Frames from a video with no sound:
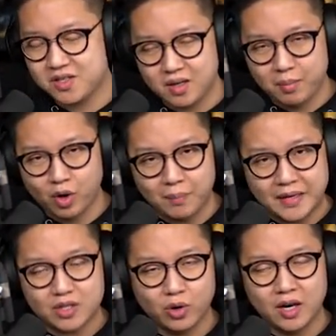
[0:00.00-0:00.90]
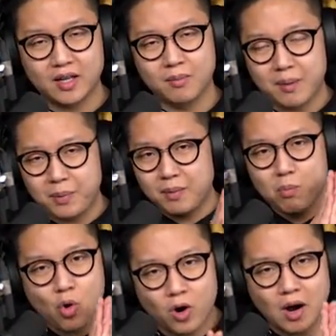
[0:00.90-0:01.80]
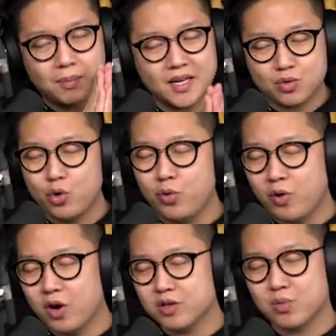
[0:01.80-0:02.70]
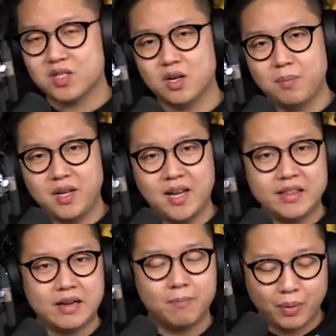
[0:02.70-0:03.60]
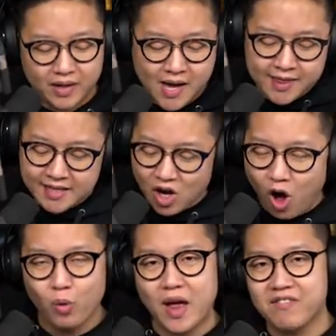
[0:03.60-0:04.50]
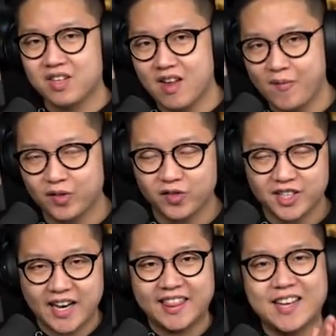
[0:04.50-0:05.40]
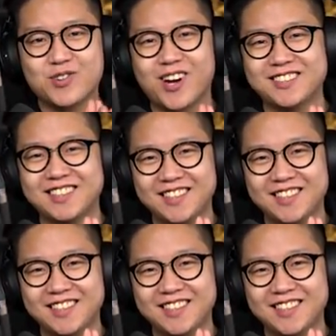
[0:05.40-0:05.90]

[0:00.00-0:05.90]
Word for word: There's going to be more updates going on. There might be in more updates. Who knows going to be in there? But that's all we have in the dev build for today. Thanks for watching.